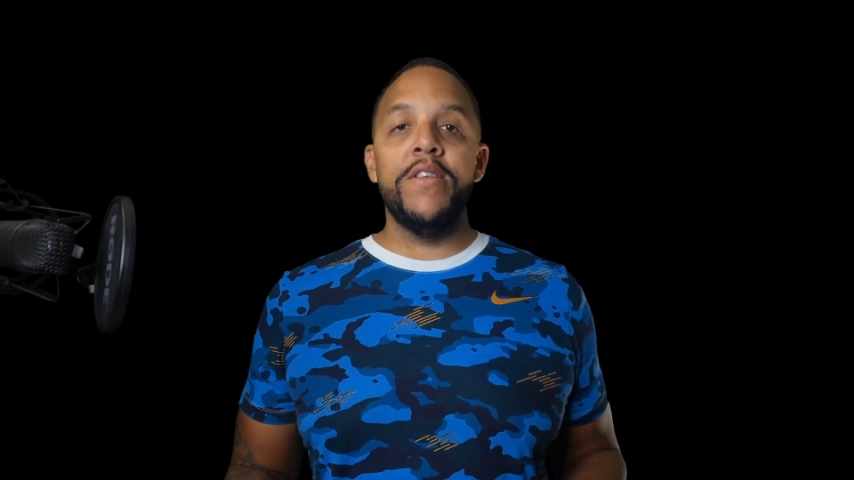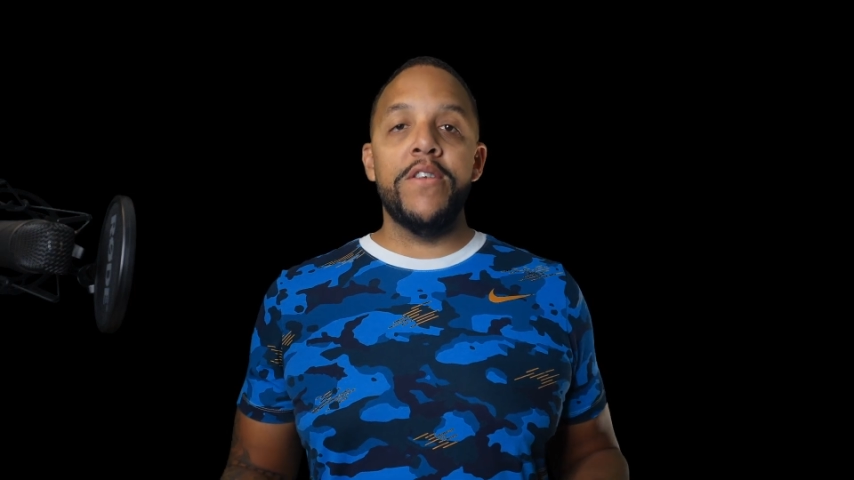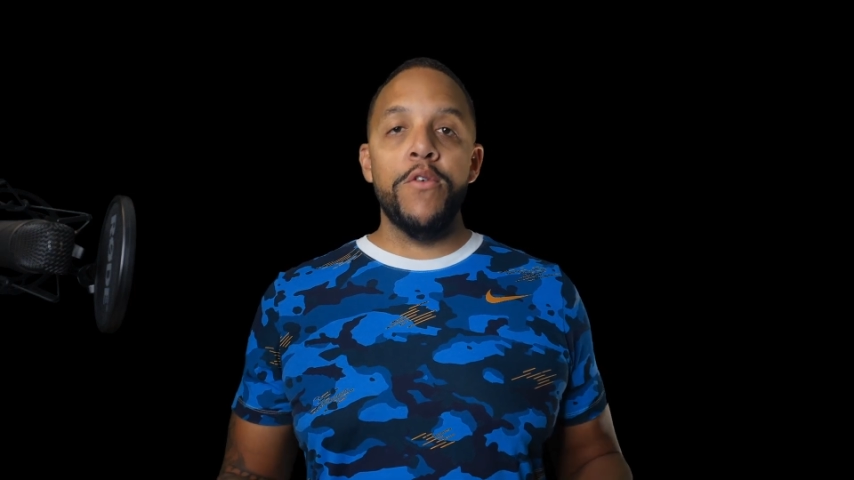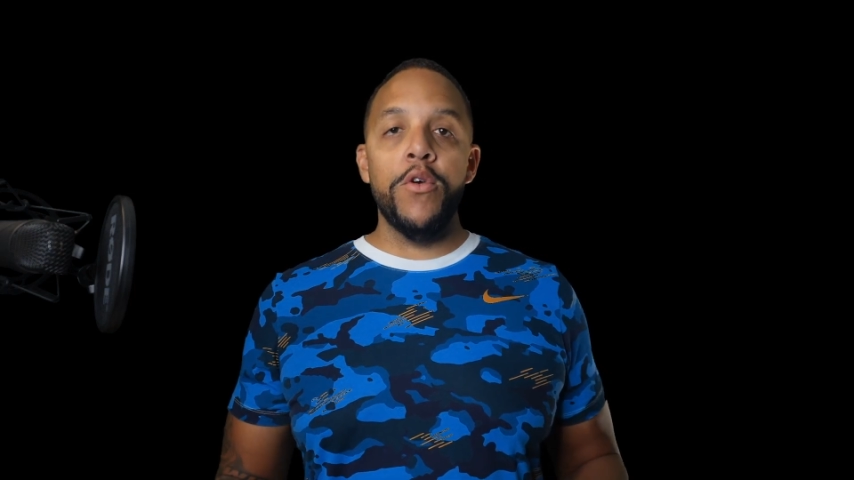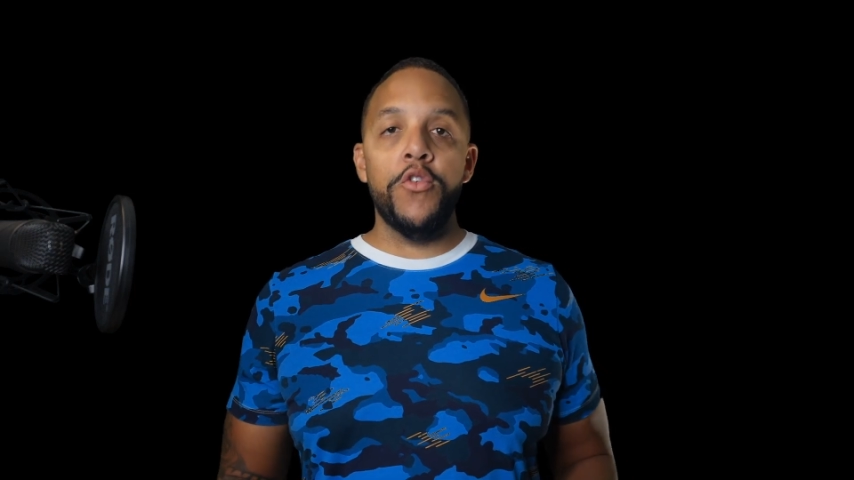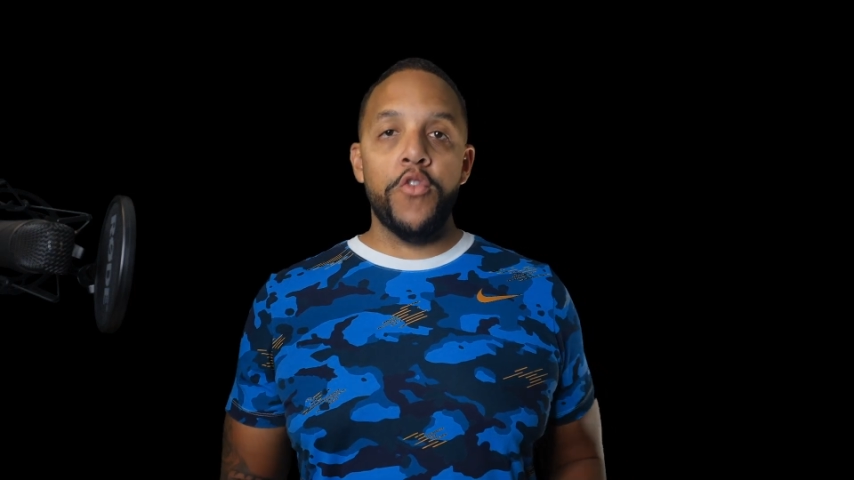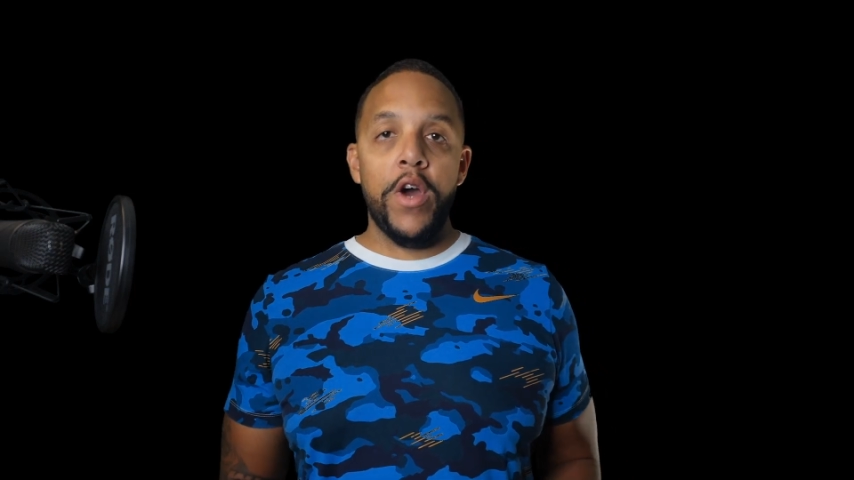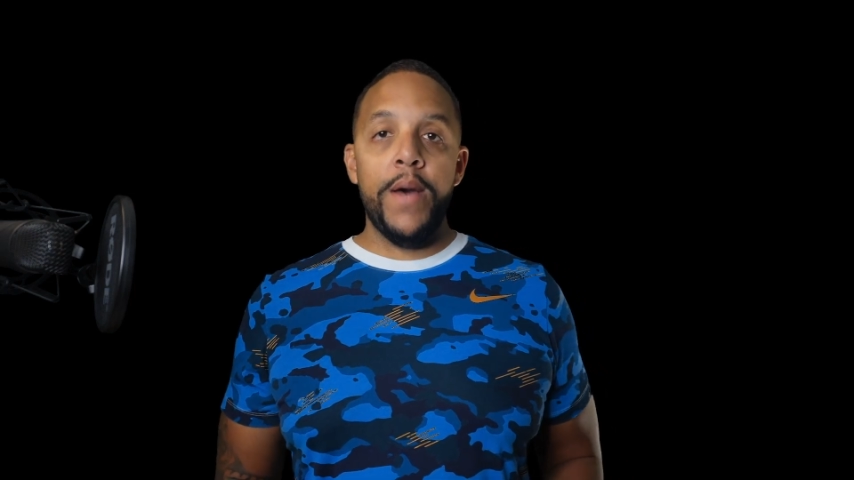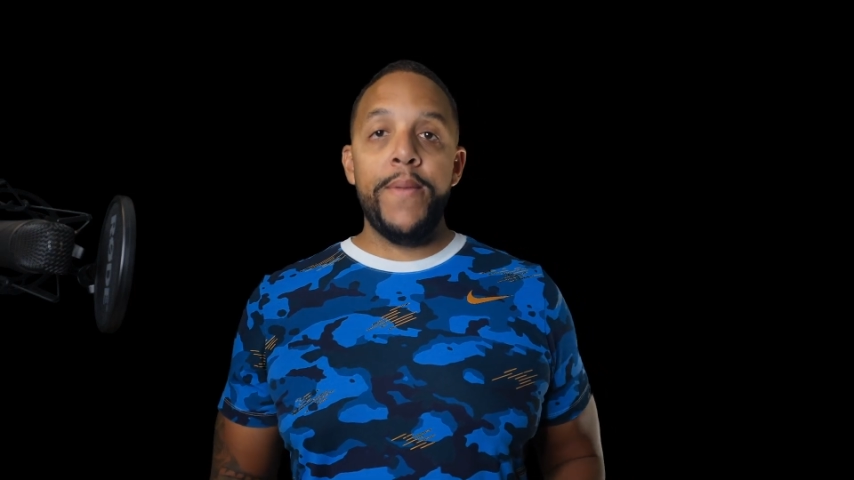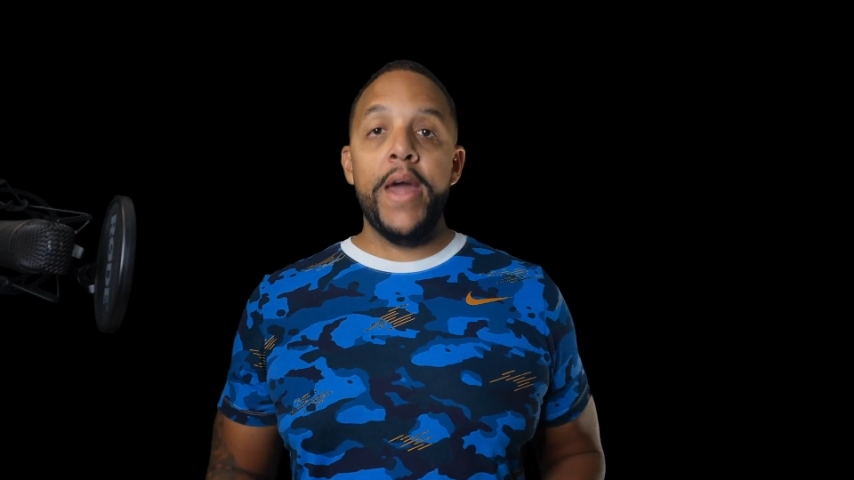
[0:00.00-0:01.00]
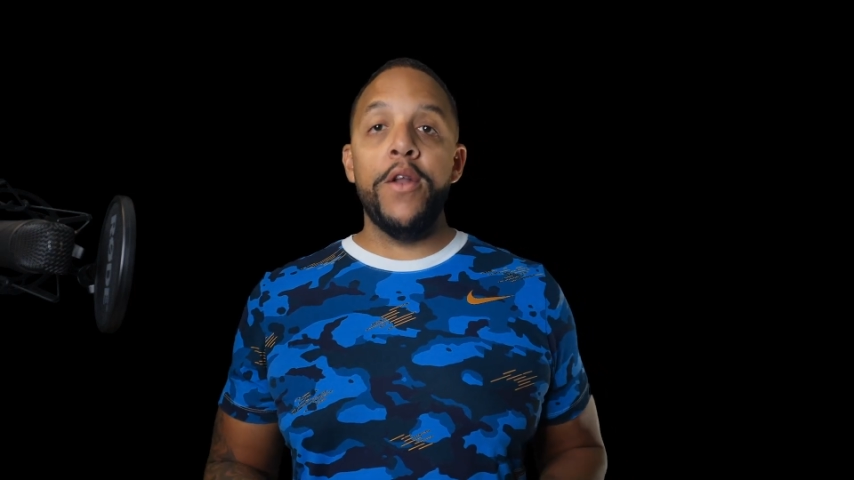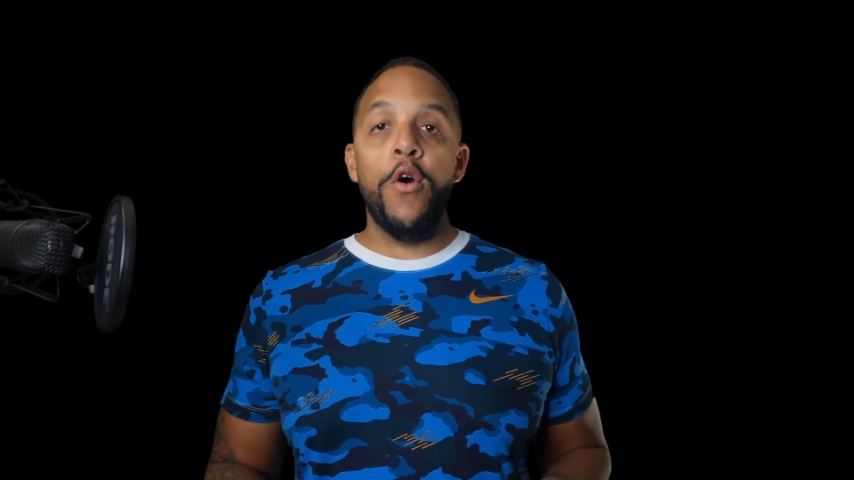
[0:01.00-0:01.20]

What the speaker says: zero drop, and